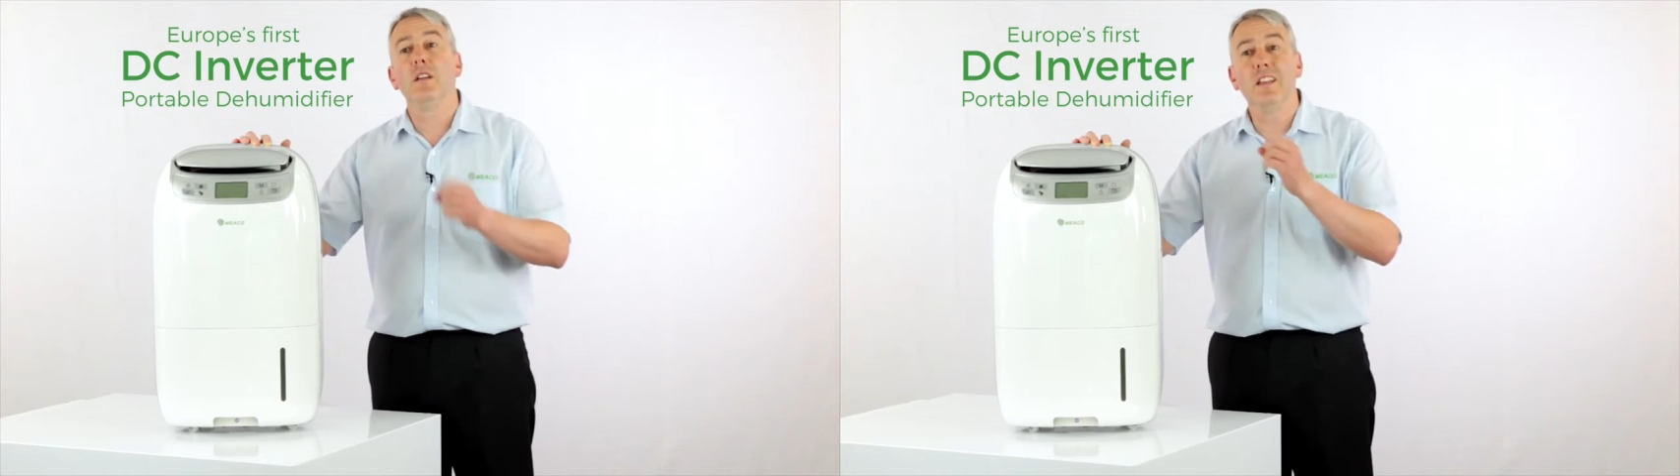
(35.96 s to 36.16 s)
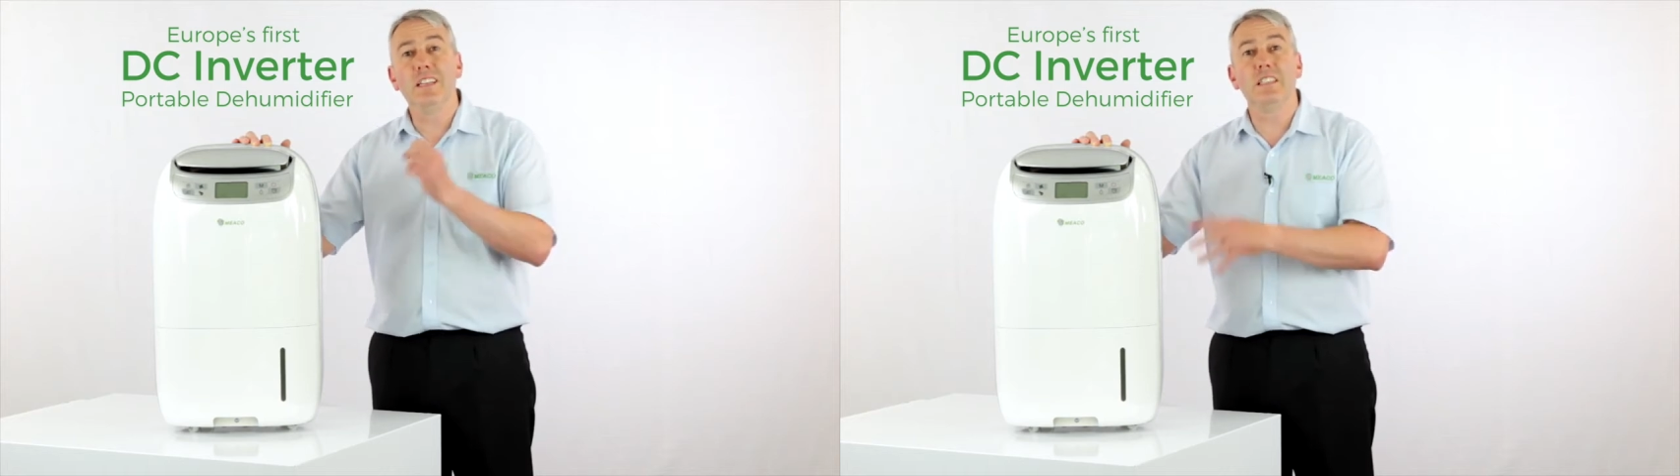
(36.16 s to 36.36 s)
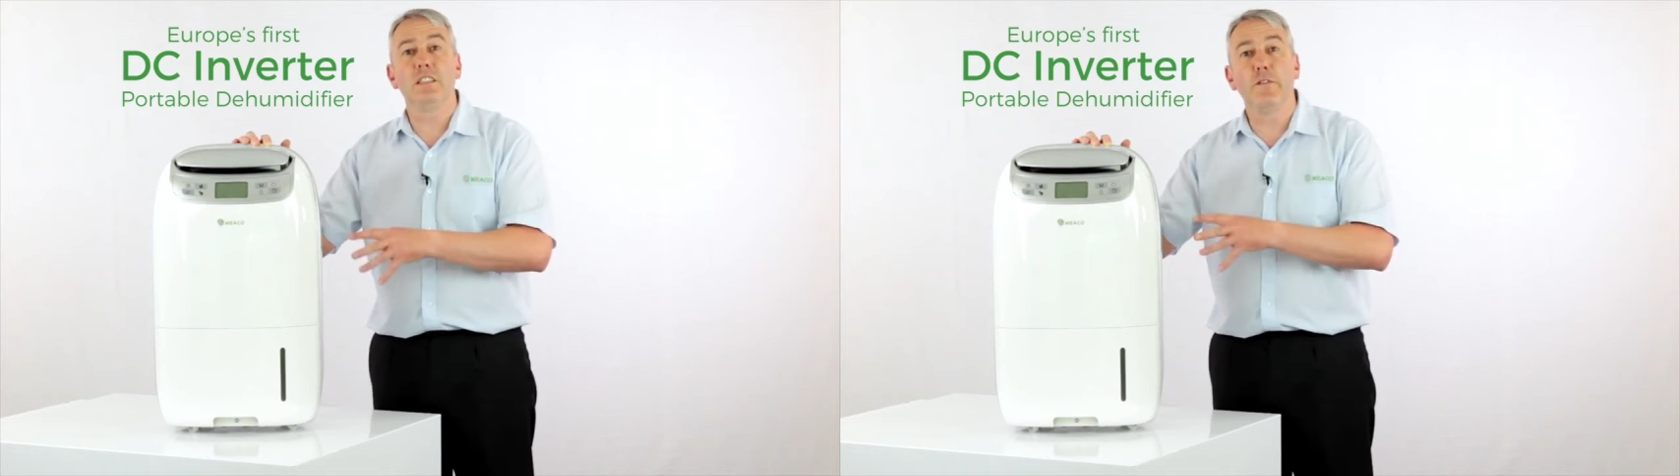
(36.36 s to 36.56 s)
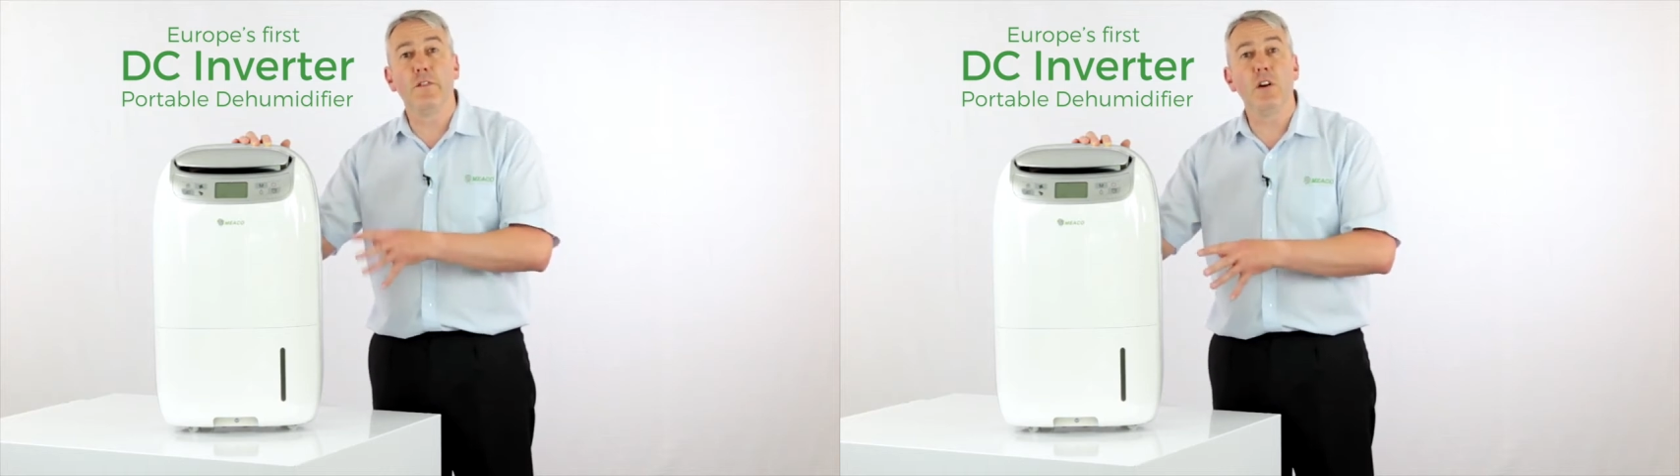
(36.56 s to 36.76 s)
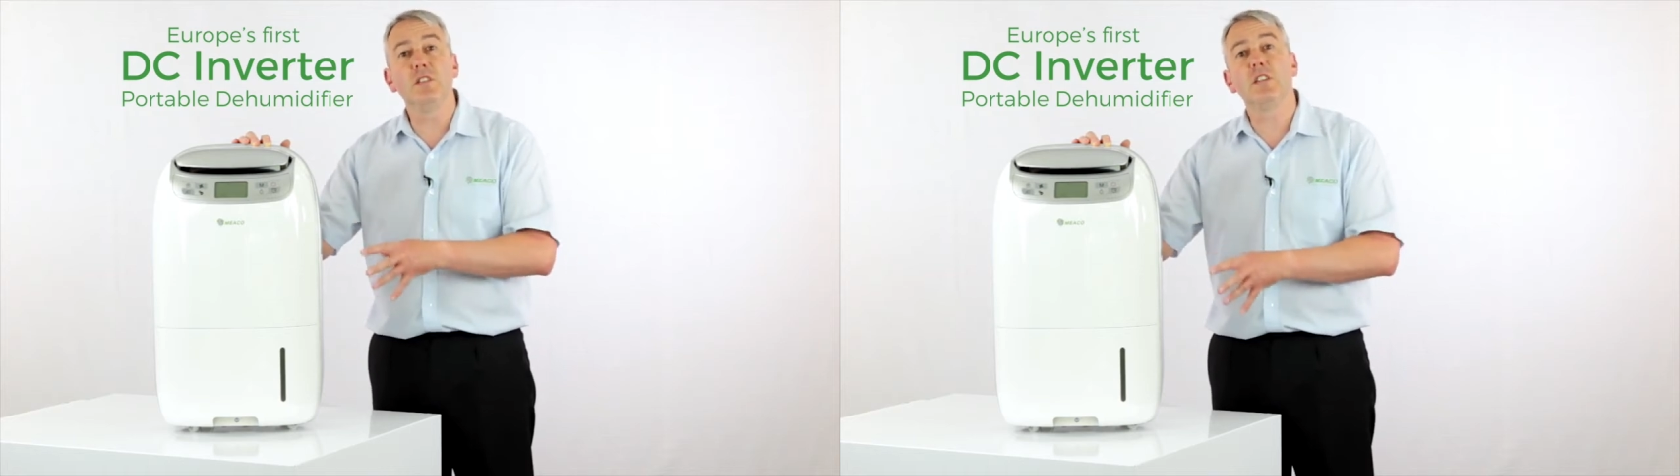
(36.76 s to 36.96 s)
This is the
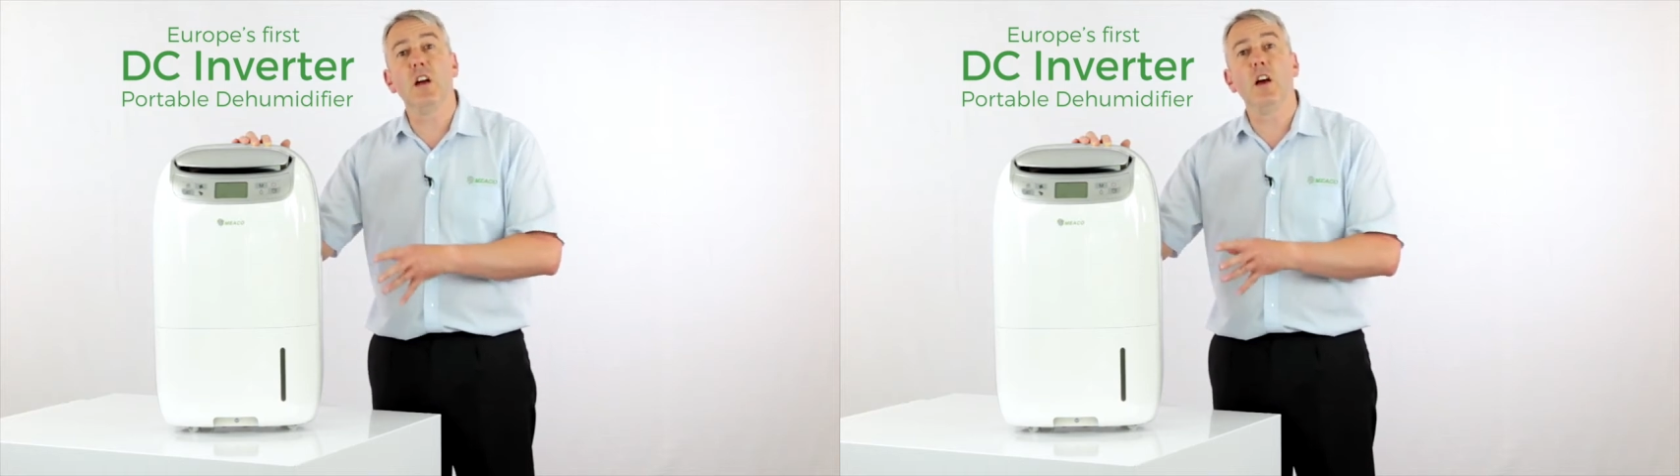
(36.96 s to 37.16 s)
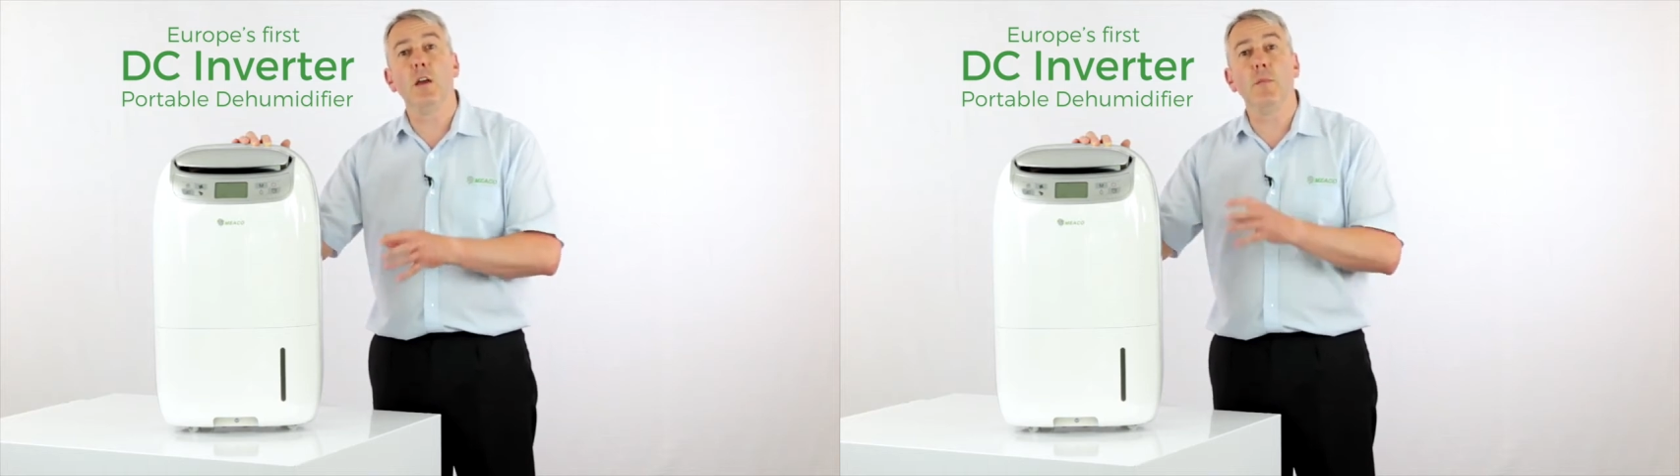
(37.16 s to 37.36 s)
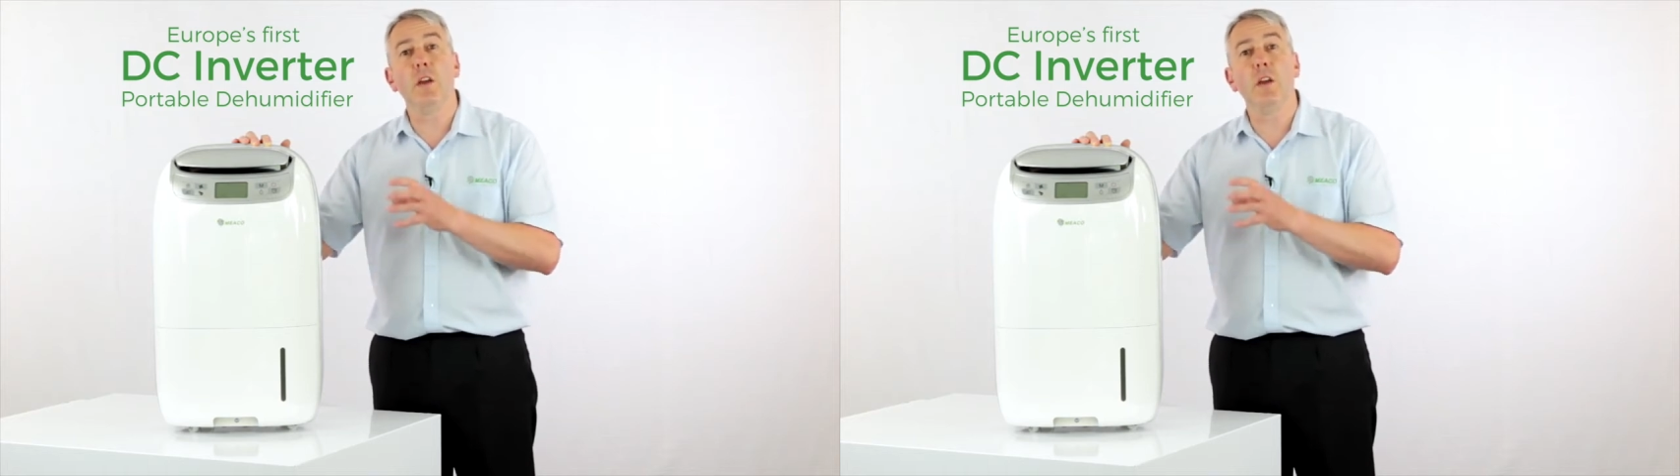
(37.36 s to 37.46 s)
first time